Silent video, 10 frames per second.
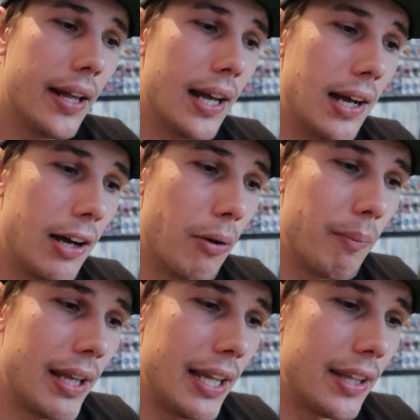
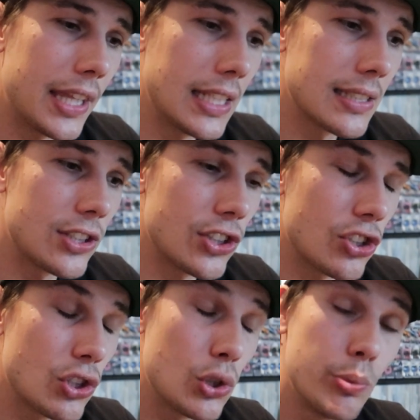and things are
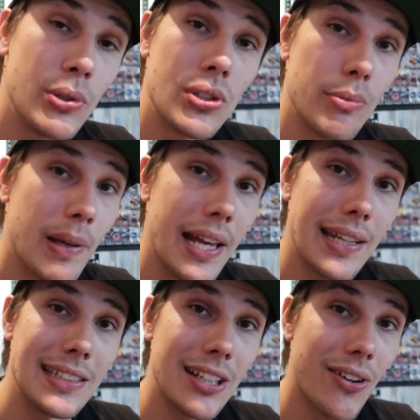just super
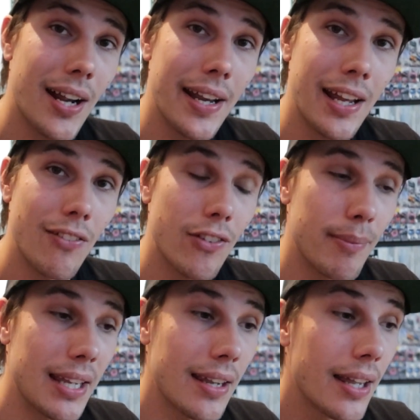hectic right now for
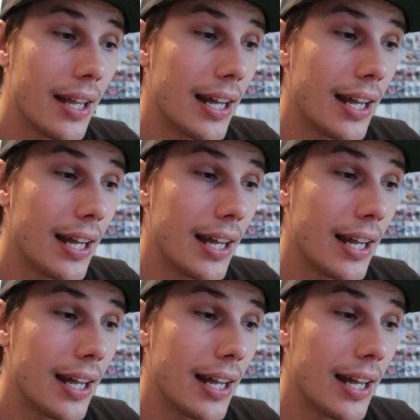me.